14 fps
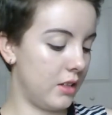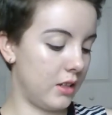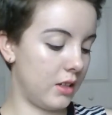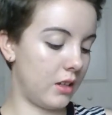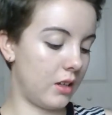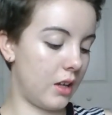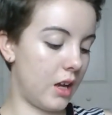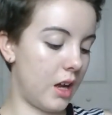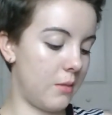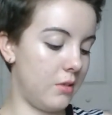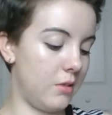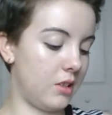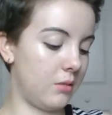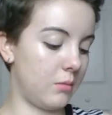And
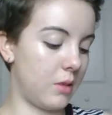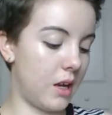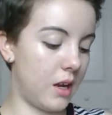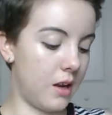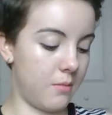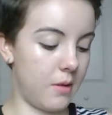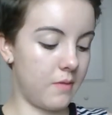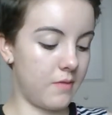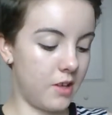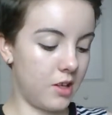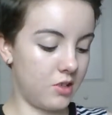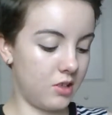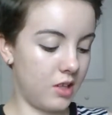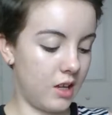I'm using my
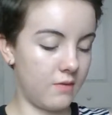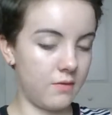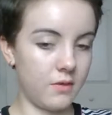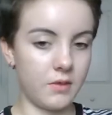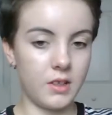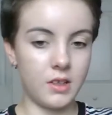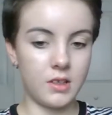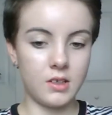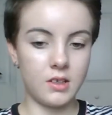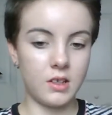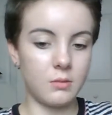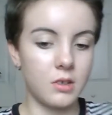fingers again for this.